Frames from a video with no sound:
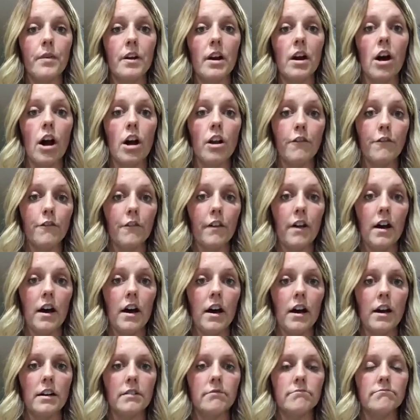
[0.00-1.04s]

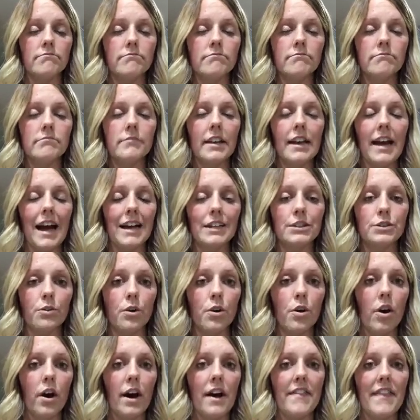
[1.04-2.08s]

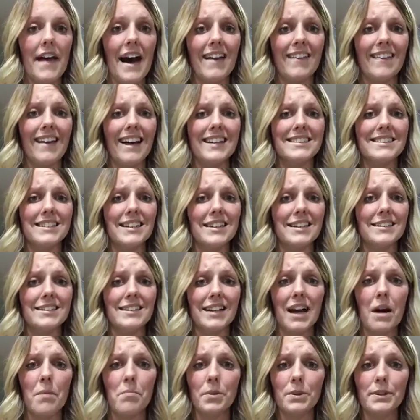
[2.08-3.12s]
casserole, and that lasted us
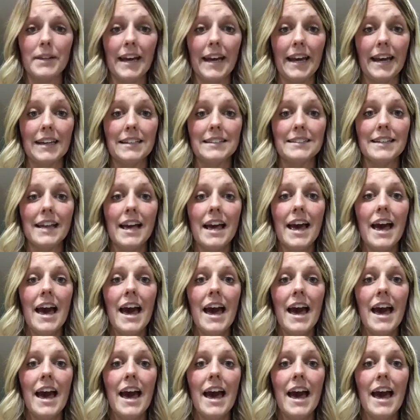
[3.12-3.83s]
a couple days,